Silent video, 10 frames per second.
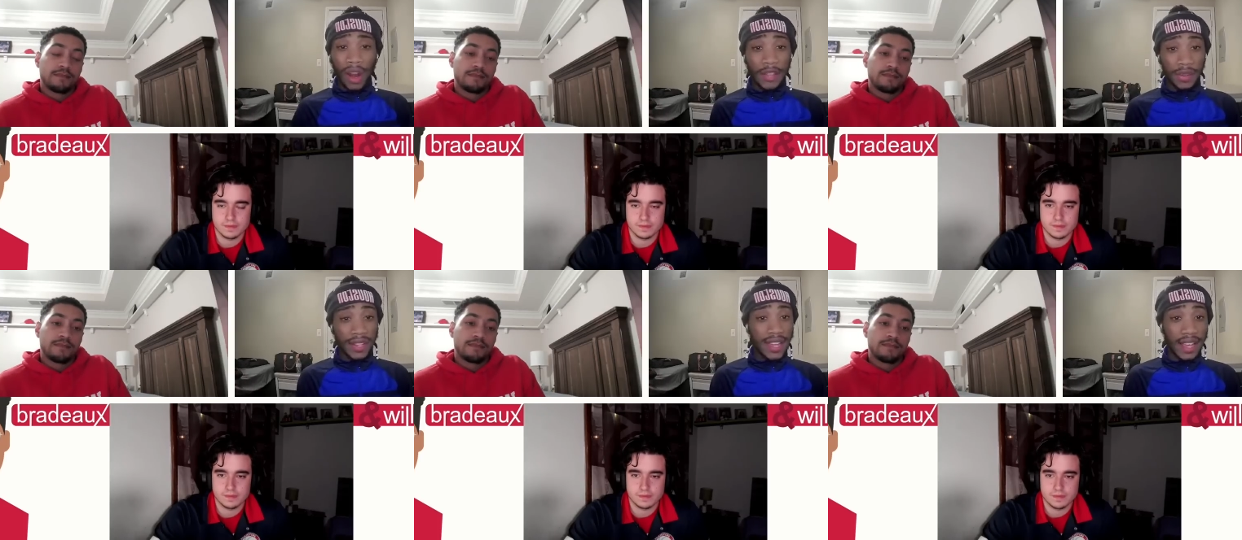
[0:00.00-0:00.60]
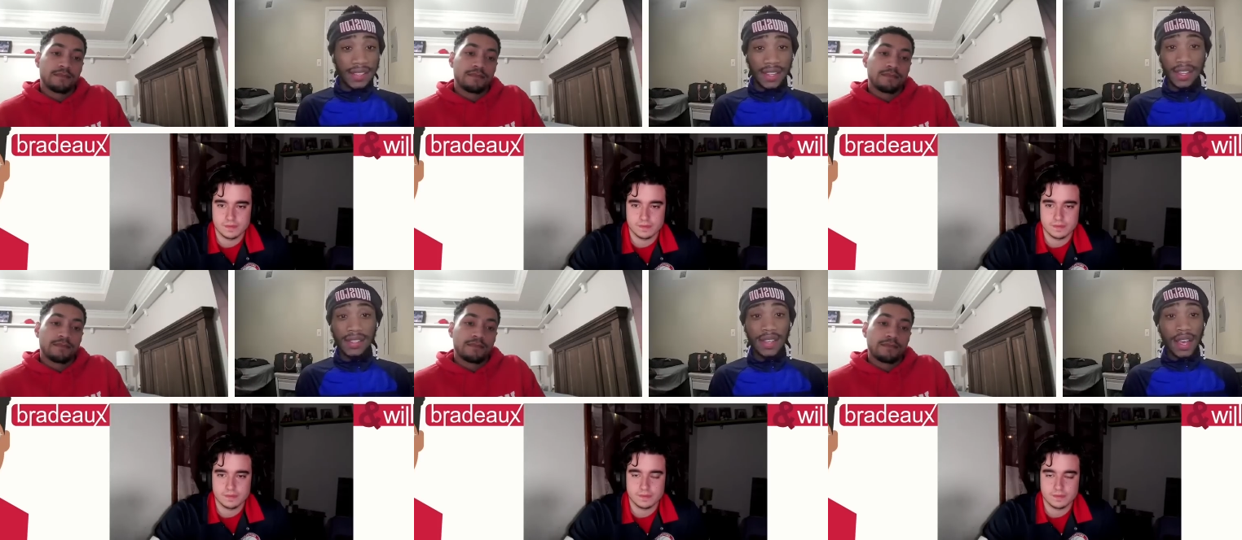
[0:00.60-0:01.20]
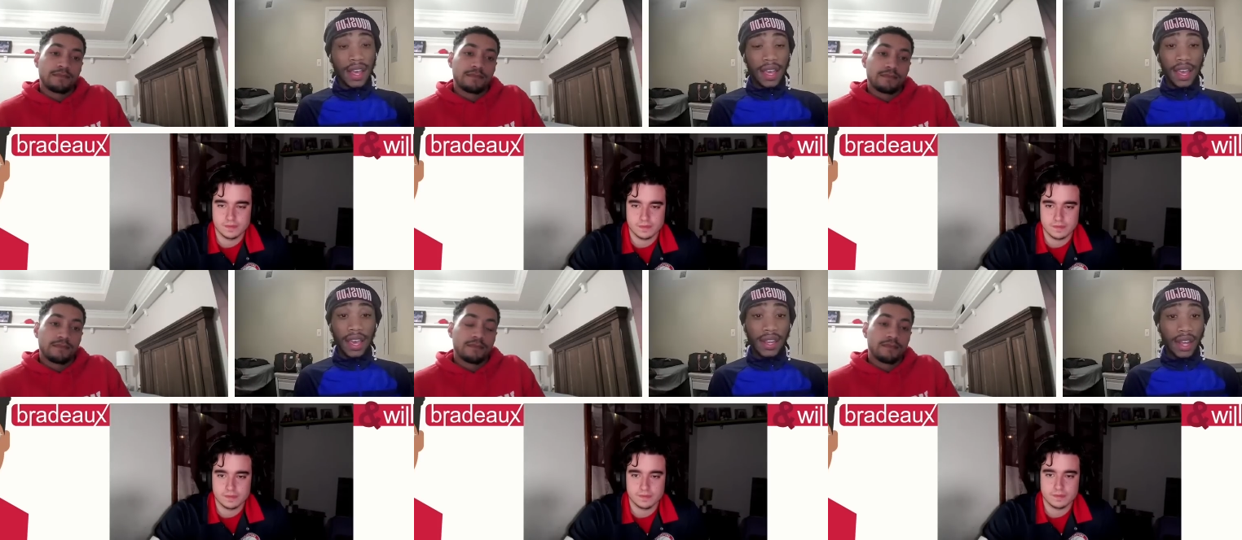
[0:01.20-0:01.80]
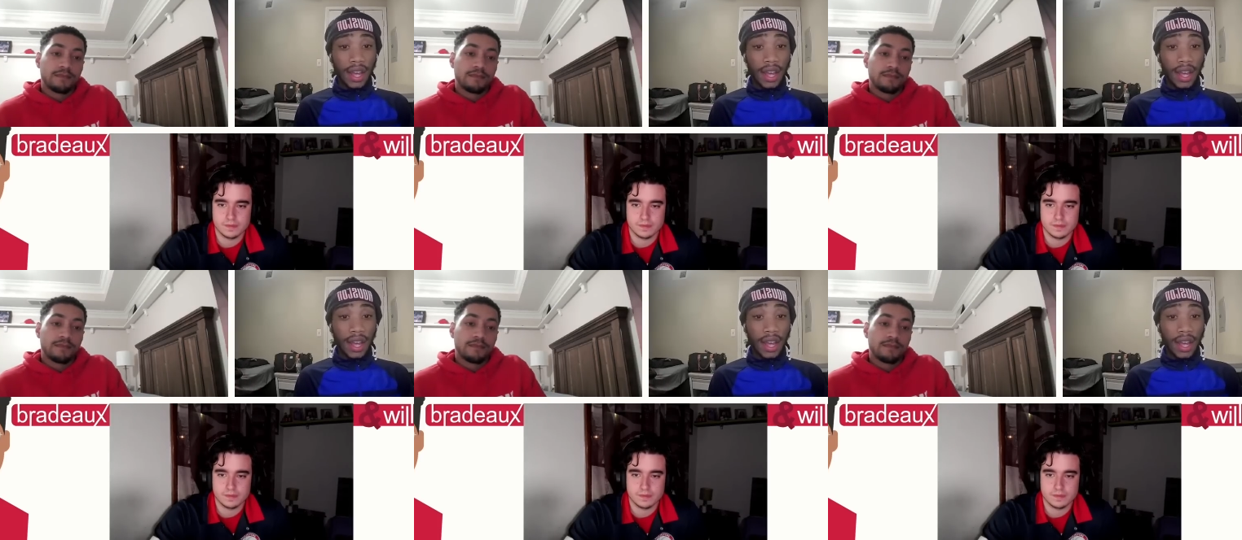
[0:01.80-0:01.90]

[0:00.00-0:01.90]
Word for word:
Speaker 1: Ryan to the Texans. And